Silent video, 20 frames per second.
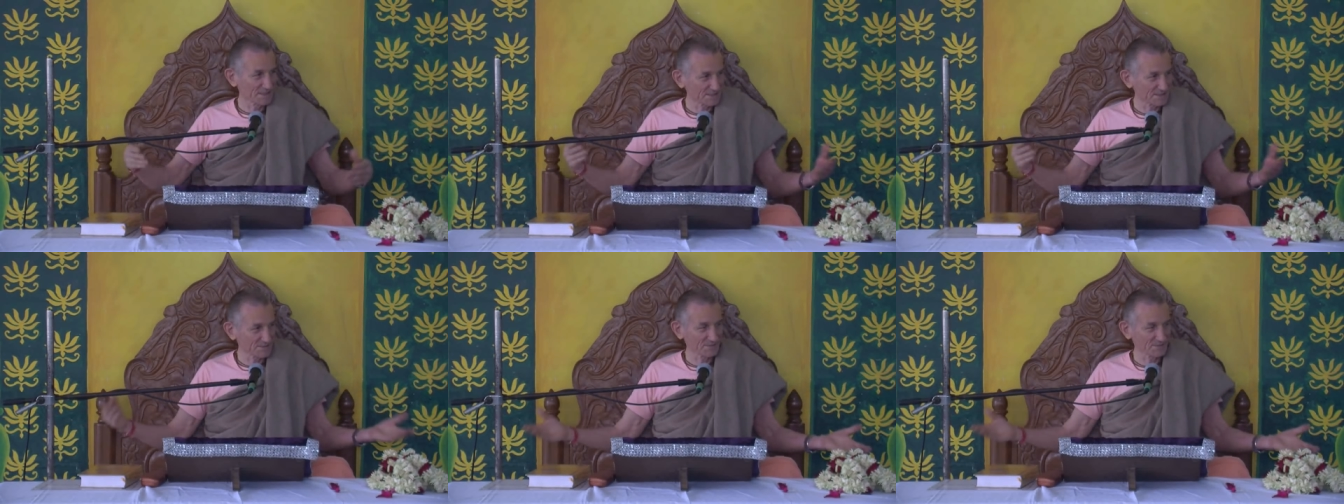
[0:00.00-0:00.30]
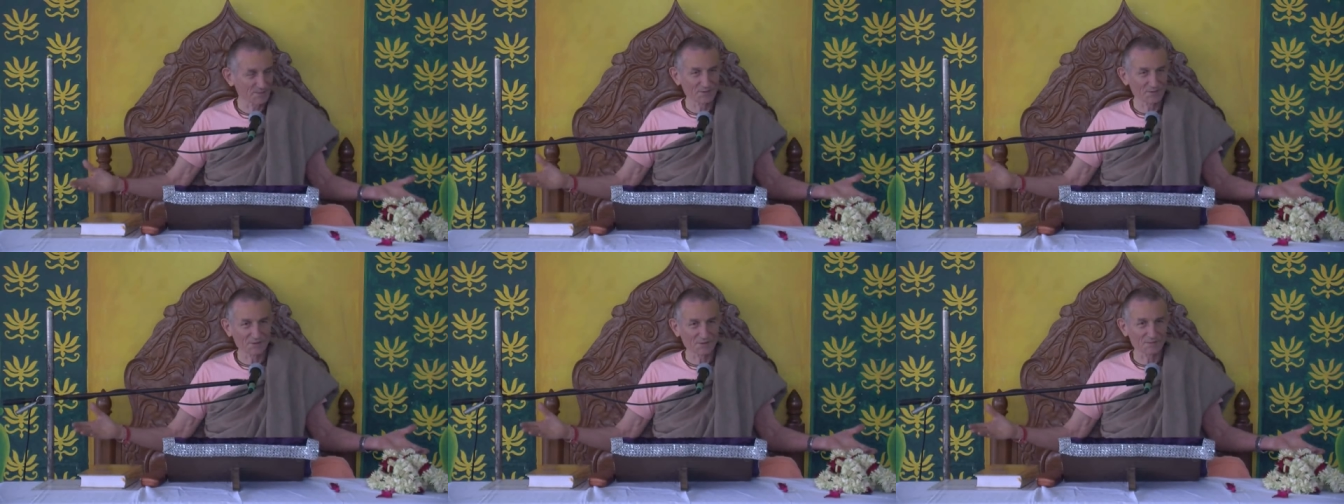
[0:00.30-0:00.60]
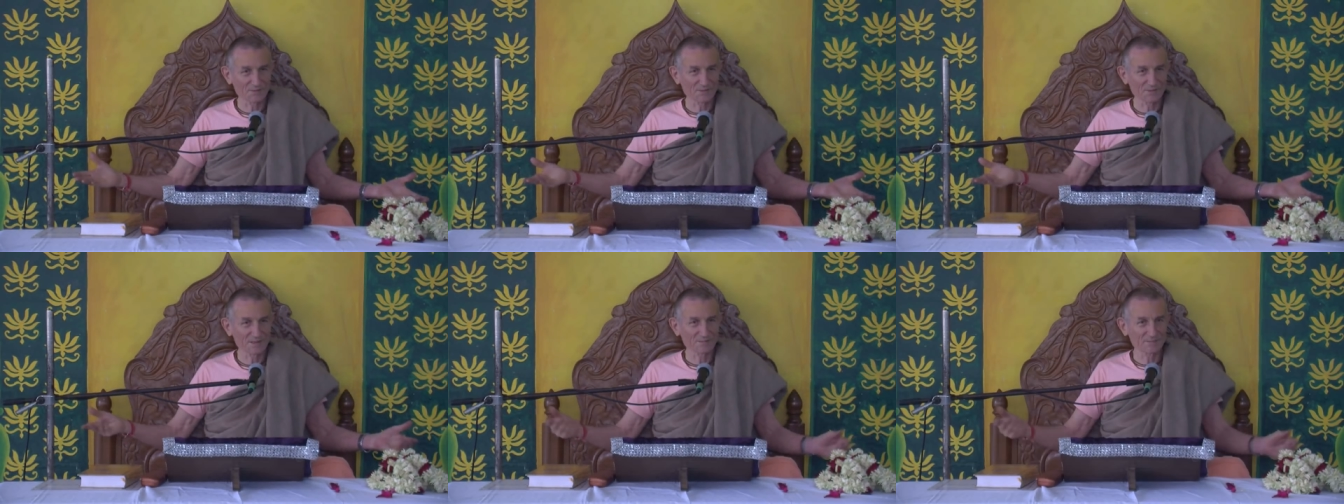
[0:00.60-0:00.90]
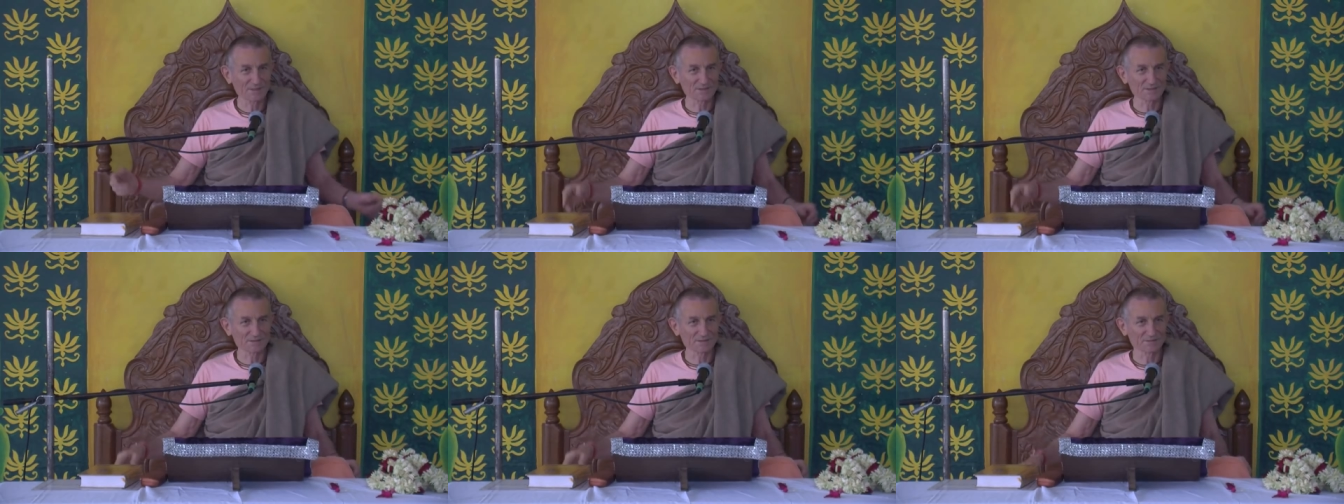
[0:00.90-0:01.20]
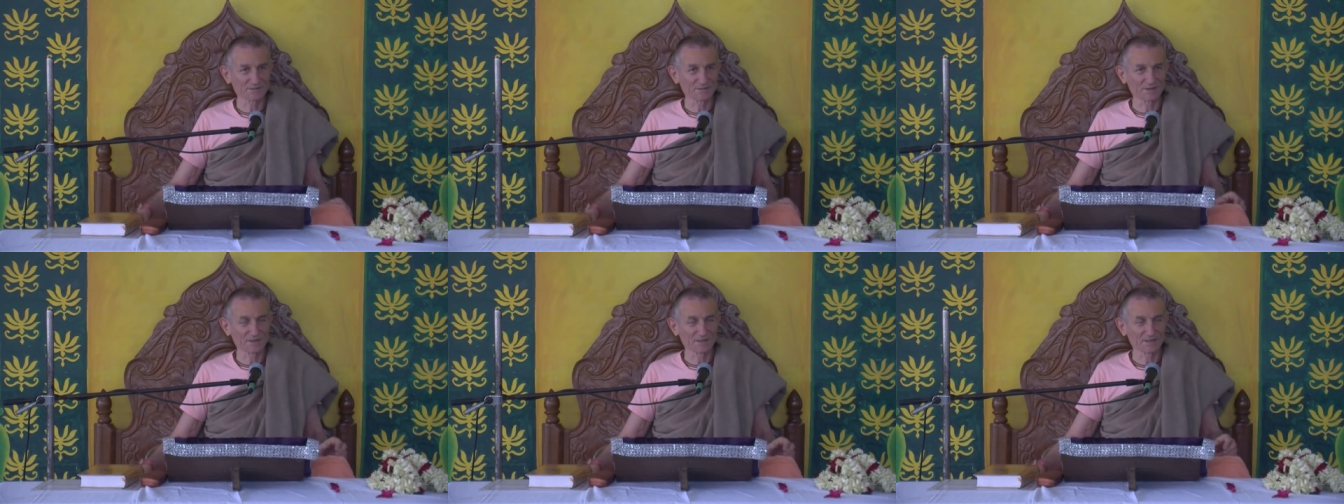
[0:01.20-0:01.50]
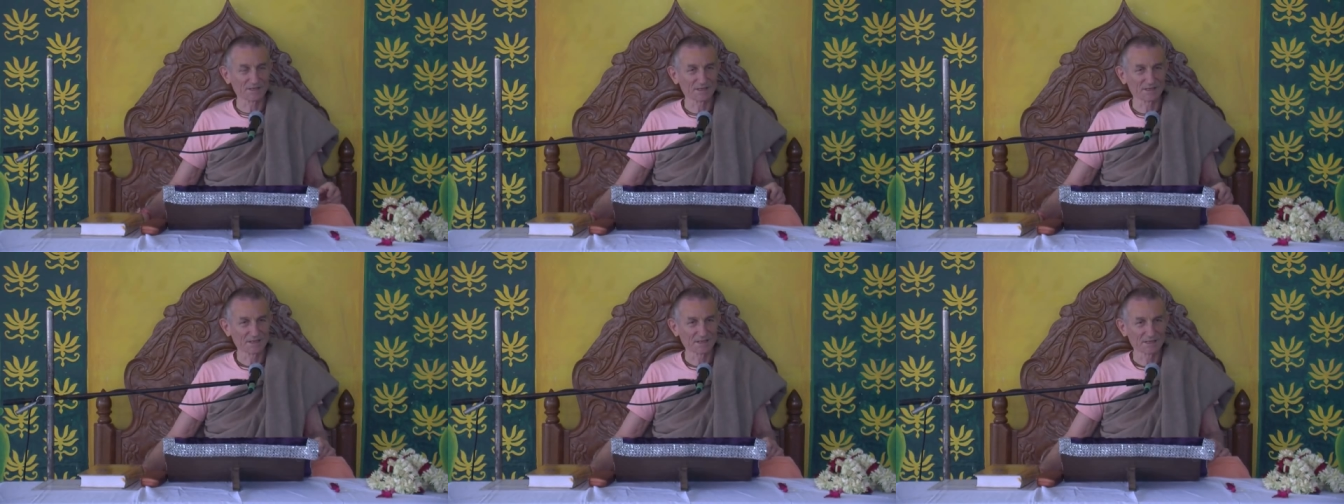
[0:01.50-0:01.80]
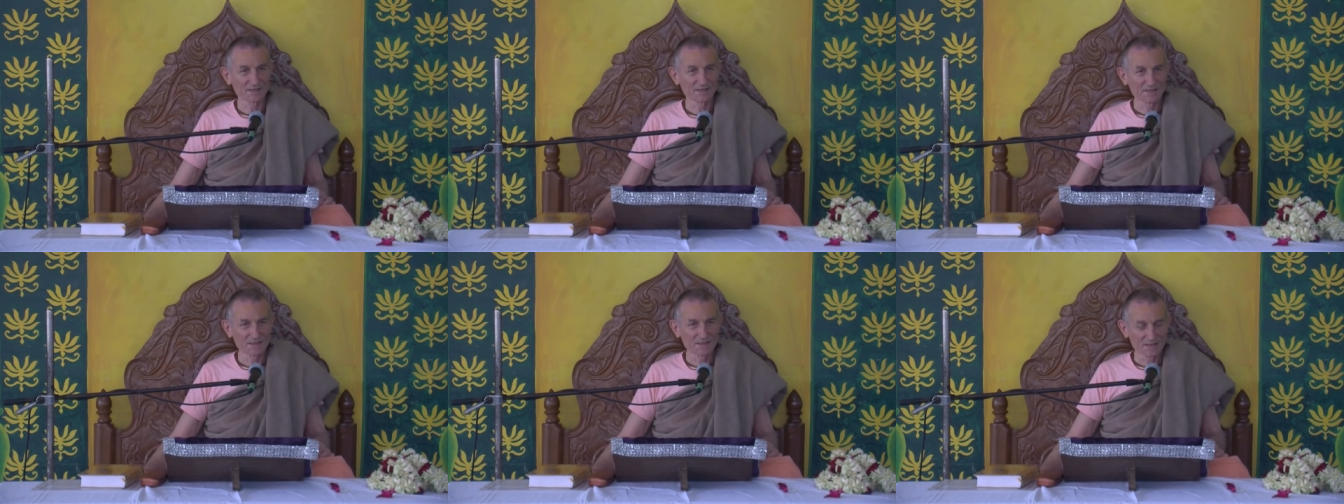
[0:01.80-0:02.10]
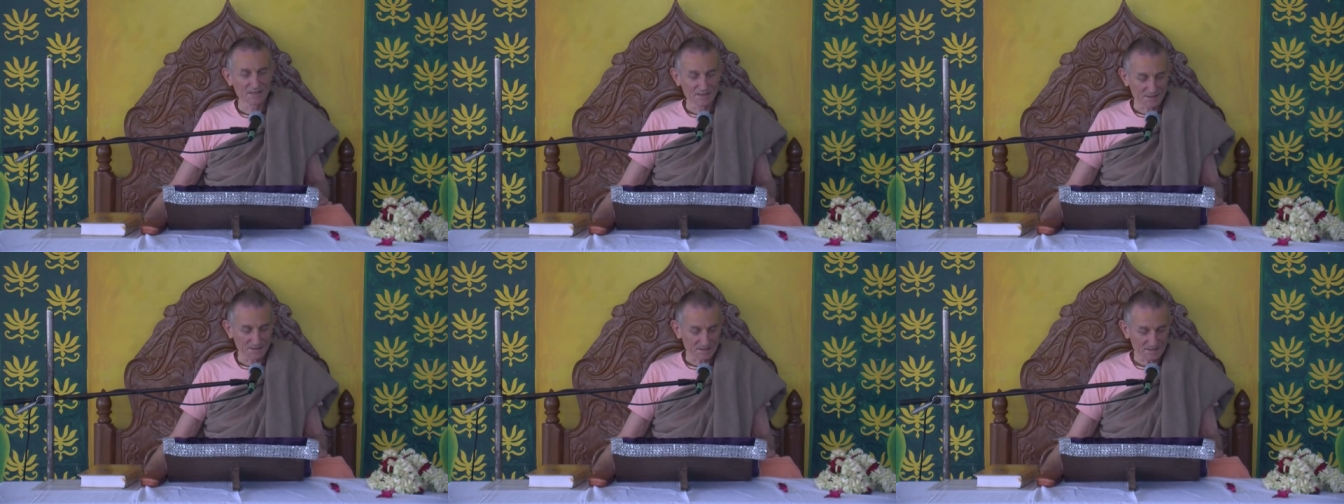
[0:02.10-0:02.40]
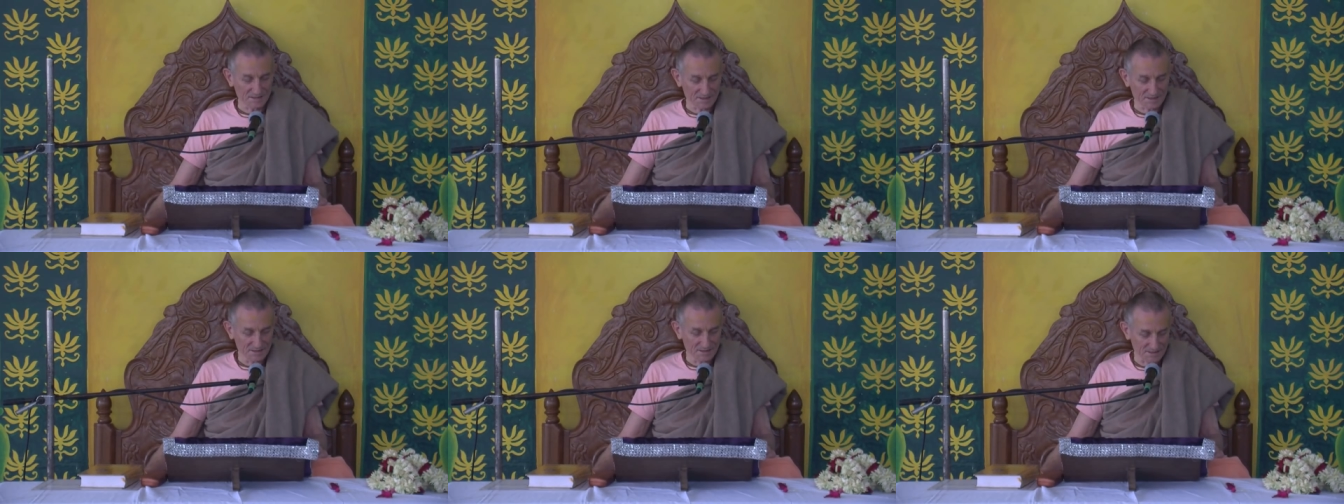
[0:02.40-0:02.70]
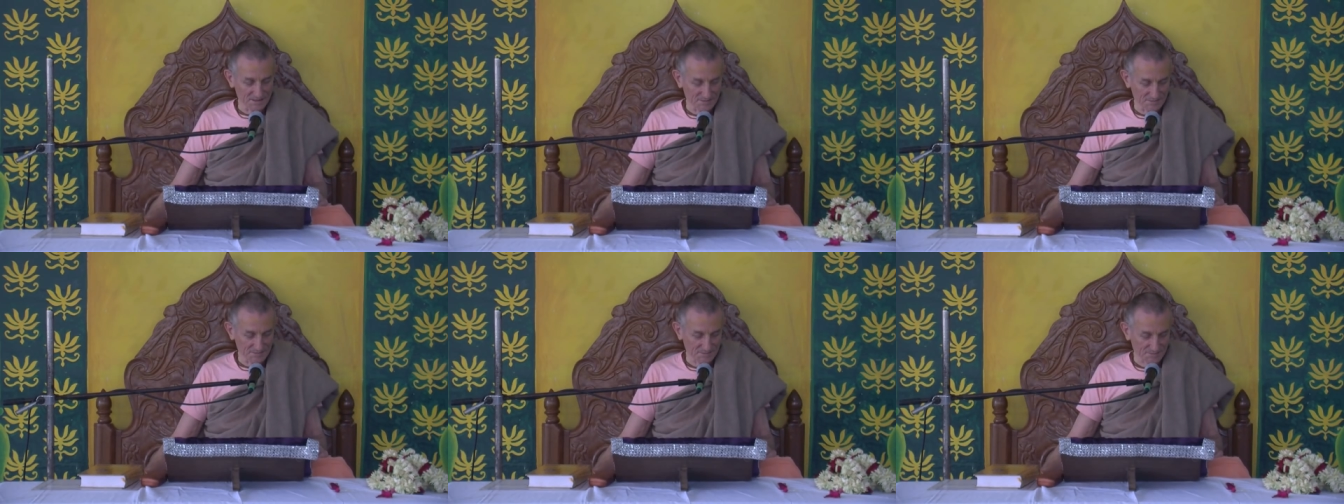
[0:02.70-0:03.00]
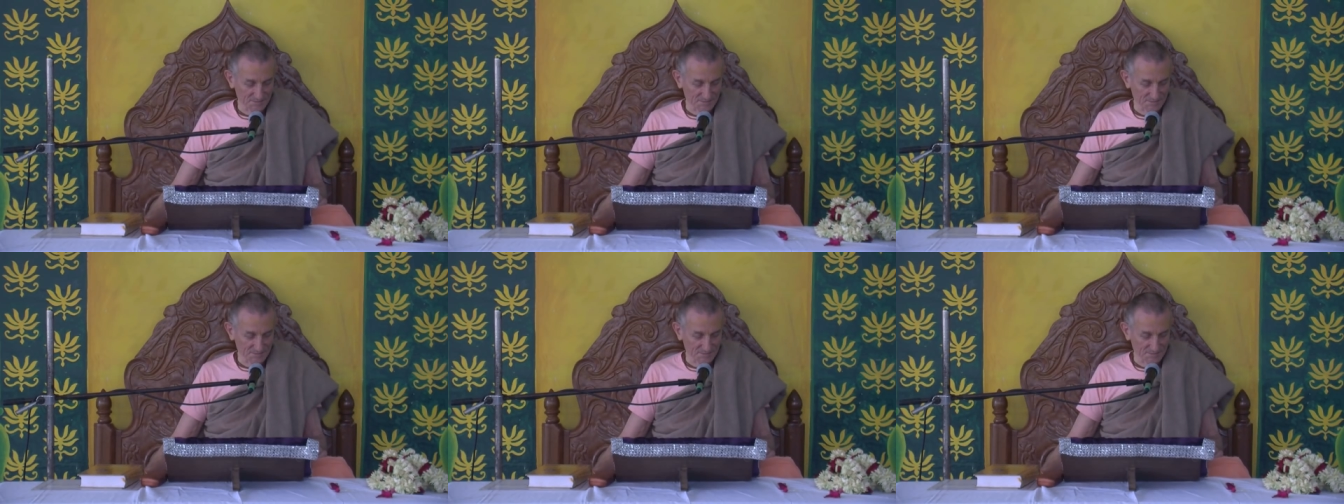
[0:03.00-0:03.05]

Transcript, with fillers: That's a more complete picture of God.